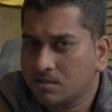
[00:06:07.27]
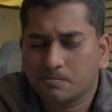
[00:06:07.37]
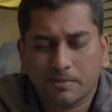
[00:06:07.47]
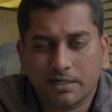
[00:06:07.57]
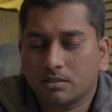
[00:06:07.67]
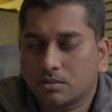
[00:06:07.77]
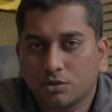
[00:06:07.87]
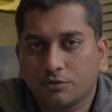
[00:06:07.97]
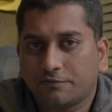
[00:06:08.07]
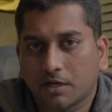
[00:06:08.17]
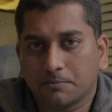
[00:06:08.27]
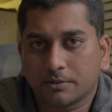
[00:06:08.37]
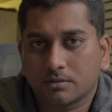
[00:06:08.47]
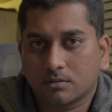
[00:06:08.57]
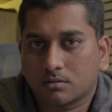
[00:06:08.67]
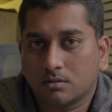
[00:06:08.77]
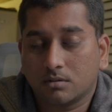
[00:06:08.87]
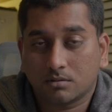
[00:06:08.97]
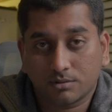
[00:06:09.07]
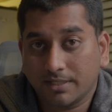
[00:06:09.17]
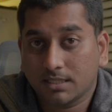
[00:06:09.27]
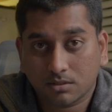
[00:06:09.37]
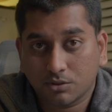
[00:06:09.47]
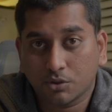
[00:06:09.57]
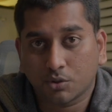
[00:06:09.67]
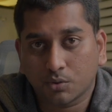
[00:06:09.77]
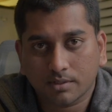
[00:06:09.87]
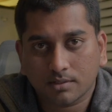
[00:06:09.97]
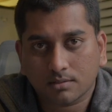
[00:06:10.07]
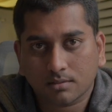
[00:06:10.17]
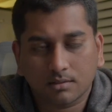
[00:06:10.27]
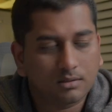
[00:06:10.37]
But it's too fibrous, so eat at your own risk.